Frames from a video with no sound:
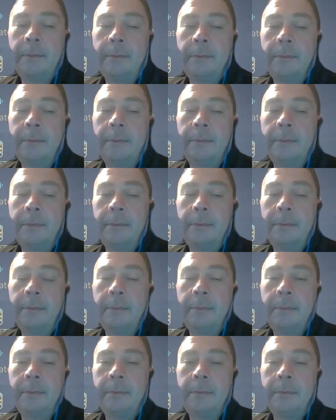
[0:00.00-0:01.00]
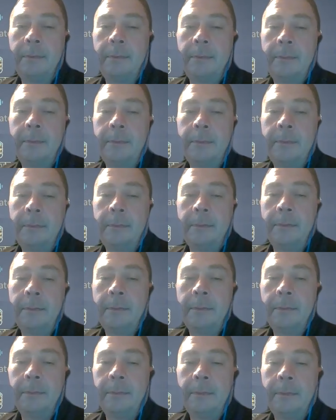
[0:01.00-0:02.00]

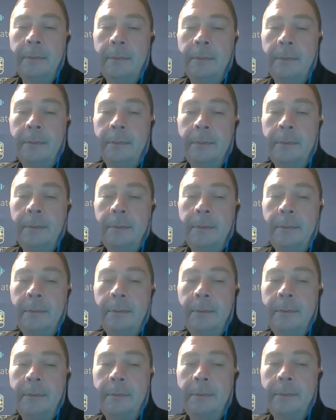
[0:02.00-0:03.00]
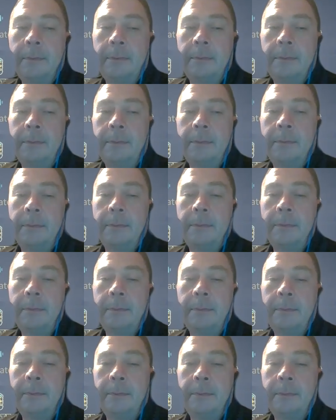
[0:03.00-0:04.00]

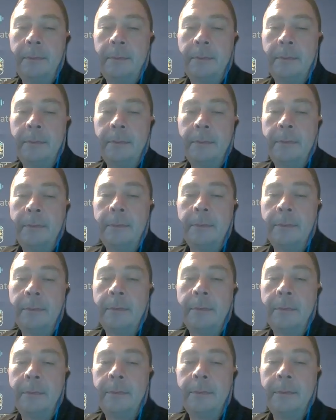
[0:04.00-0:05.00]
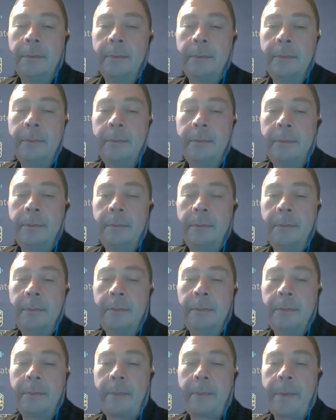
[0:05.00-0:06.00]

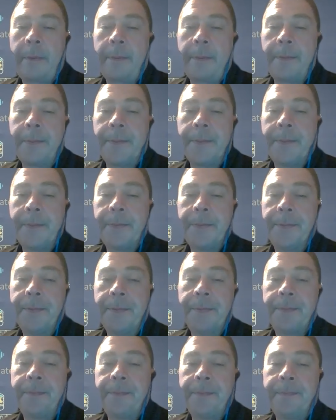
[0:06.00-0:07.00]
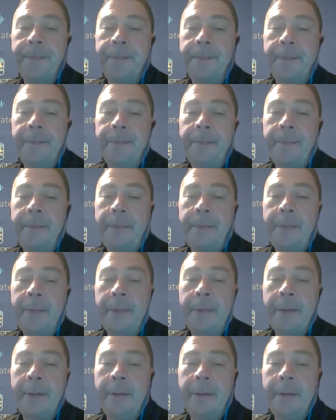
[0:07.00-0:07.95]
This person isn't speaking.